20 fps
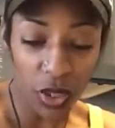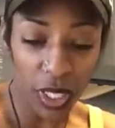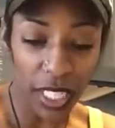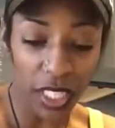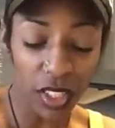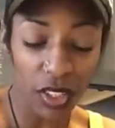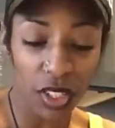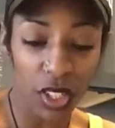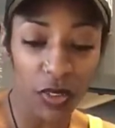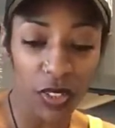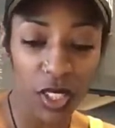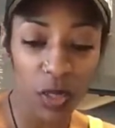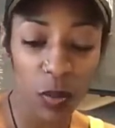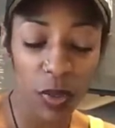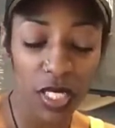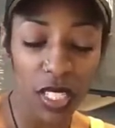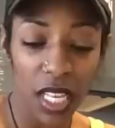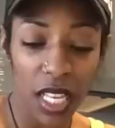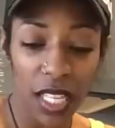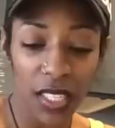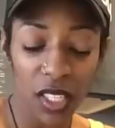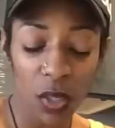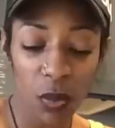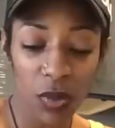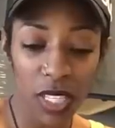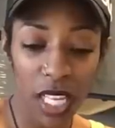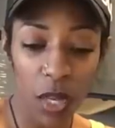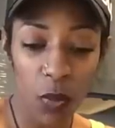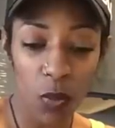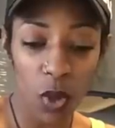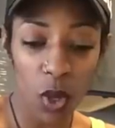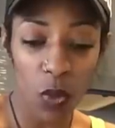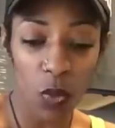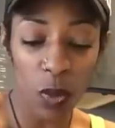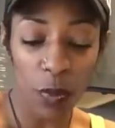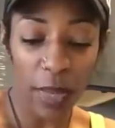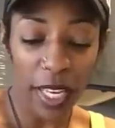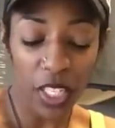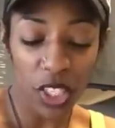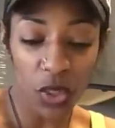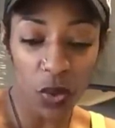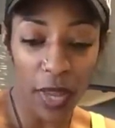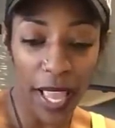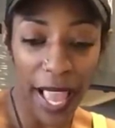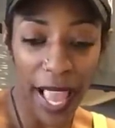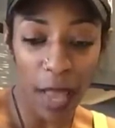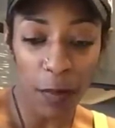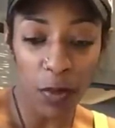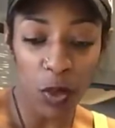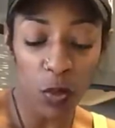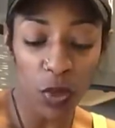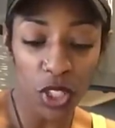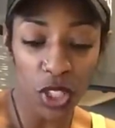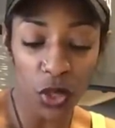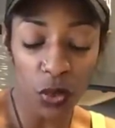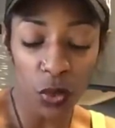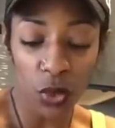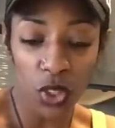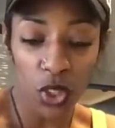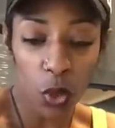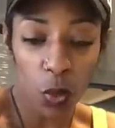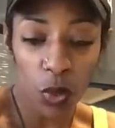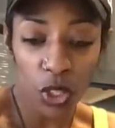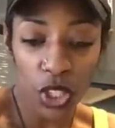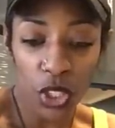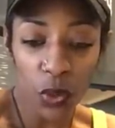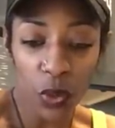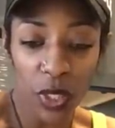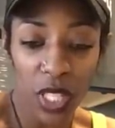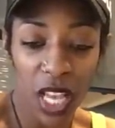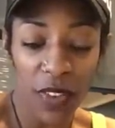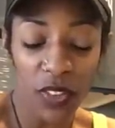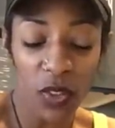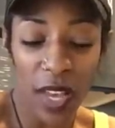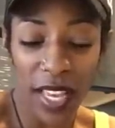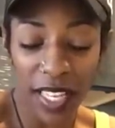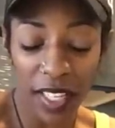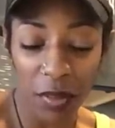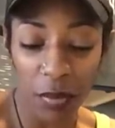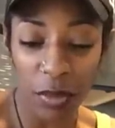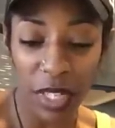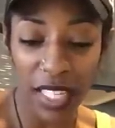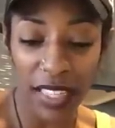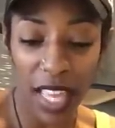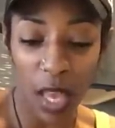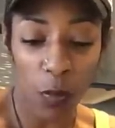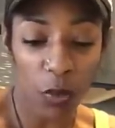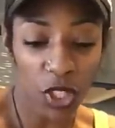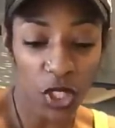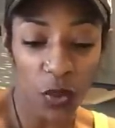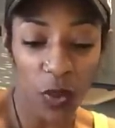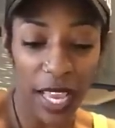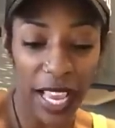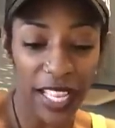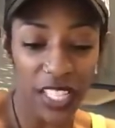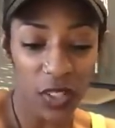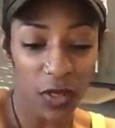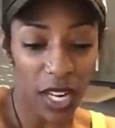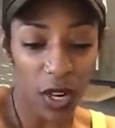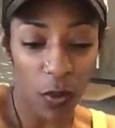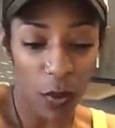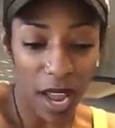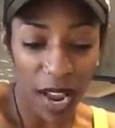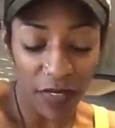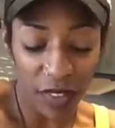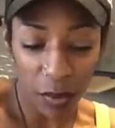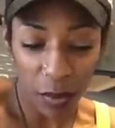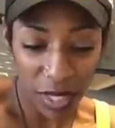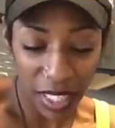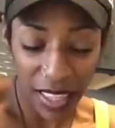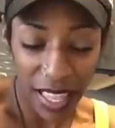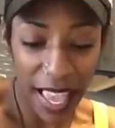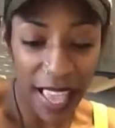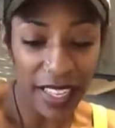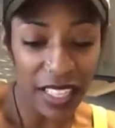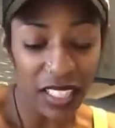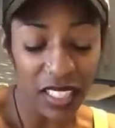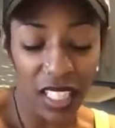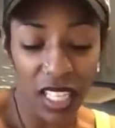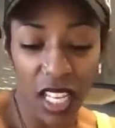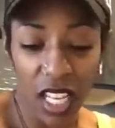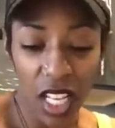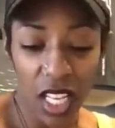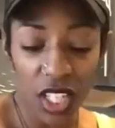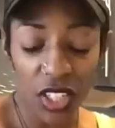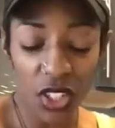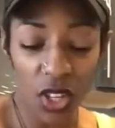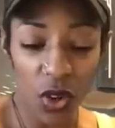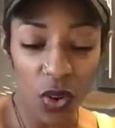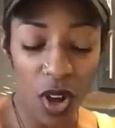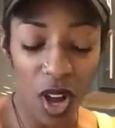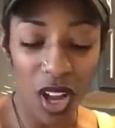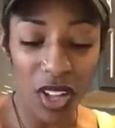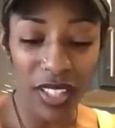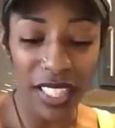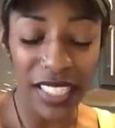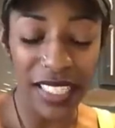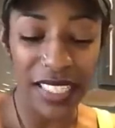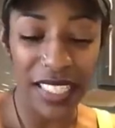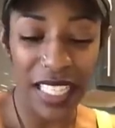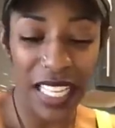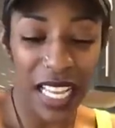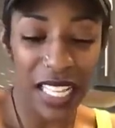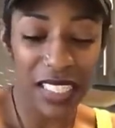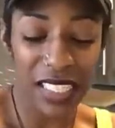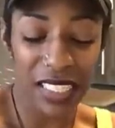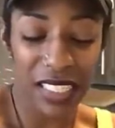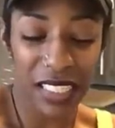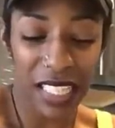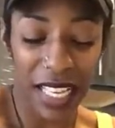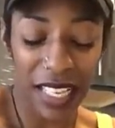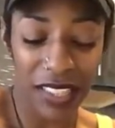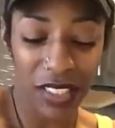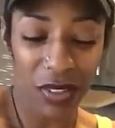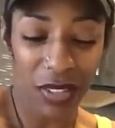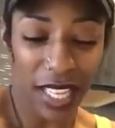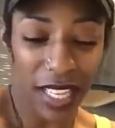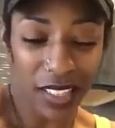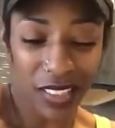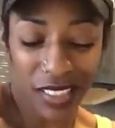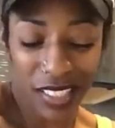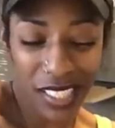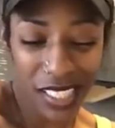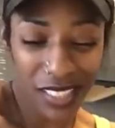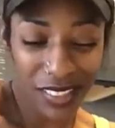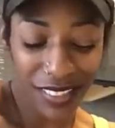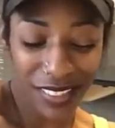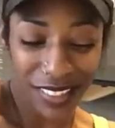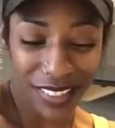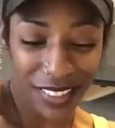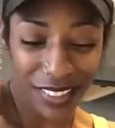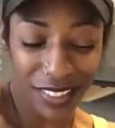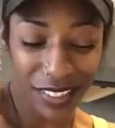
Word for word: Like, you know, someone someone's like, well, what makes you happy? What do you, you know, what do you love so I can be that? What do you hate so I don't have to be that? And, you know, all these things, like, you're like, just